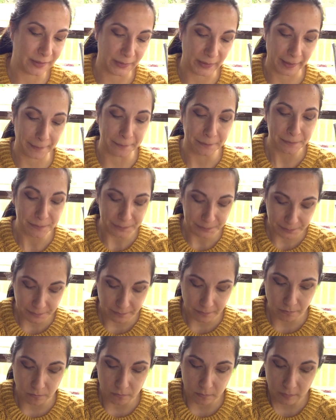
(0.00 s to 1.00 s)
Okay,
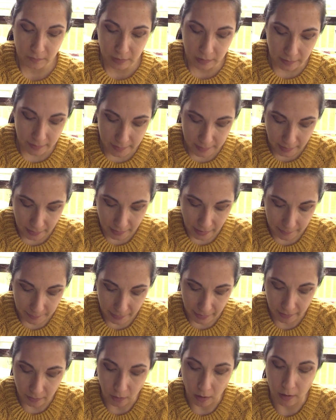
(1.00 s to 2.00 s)
let's get that
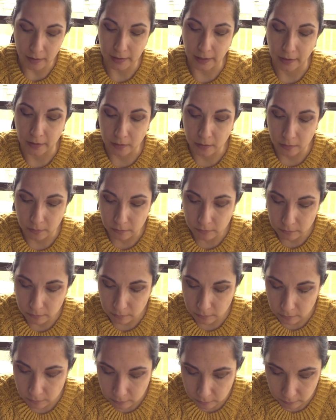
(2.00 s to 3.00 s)
back on here.
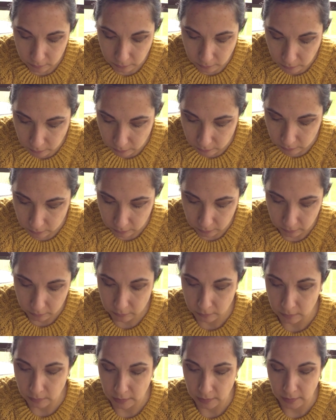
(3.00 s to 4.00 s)
Ooh,
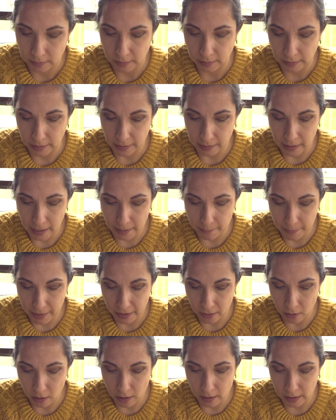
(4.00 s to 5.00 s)
get that
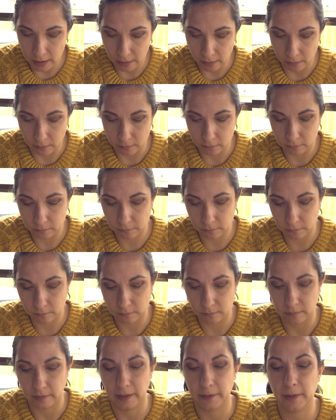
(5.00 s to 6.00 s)
back on here.
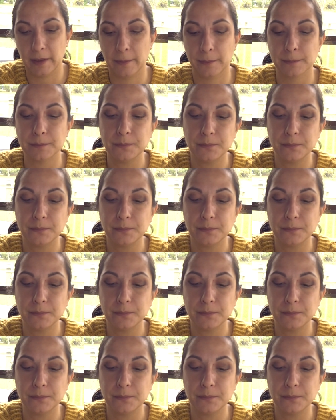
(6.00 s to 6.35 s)
There we go.